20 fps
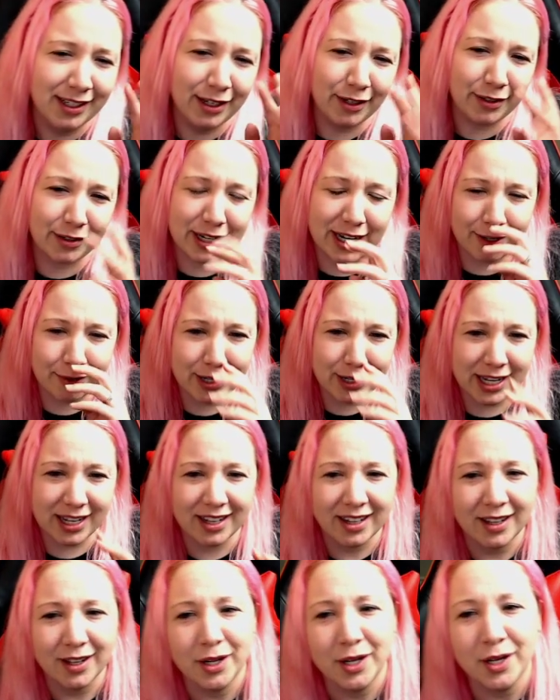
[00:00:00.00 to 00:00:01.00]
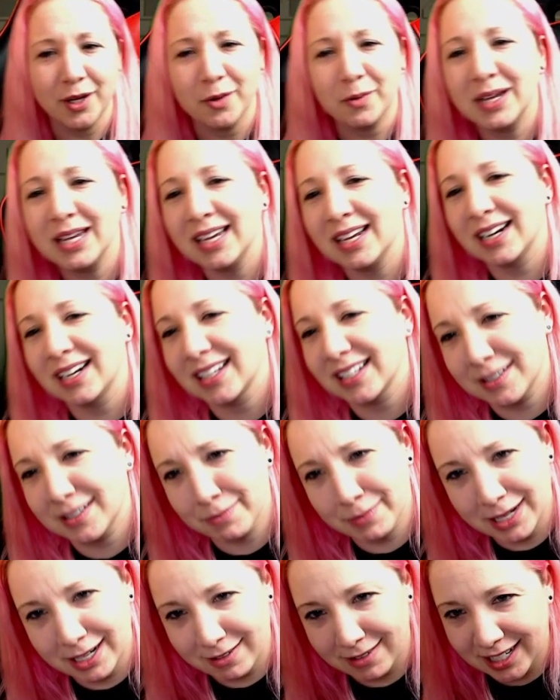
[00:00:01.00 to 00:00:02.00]
Okay, we gotta get to
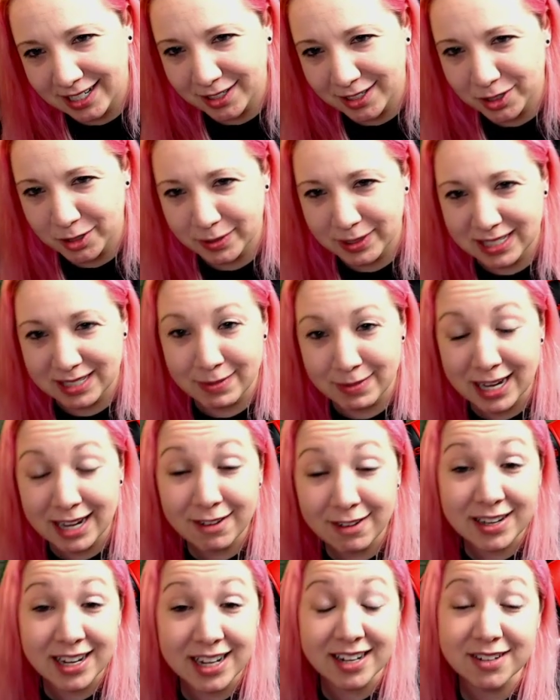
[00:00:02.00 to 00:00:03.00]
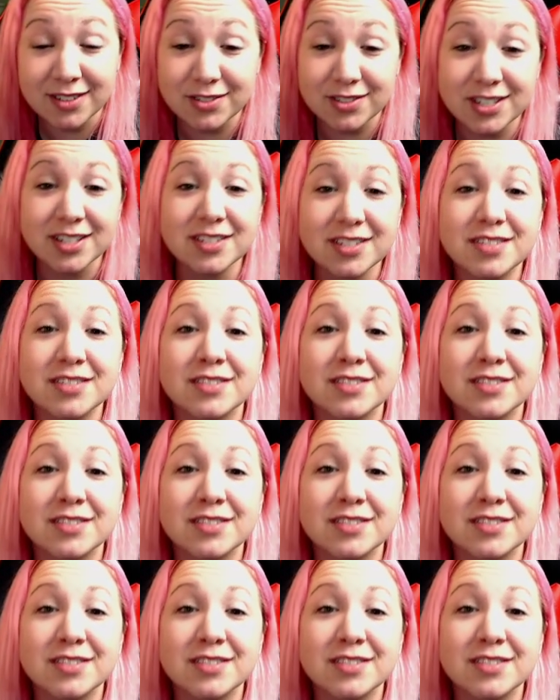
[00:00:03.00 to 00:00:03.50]
Mayor Daniels, because Mayor Daniels is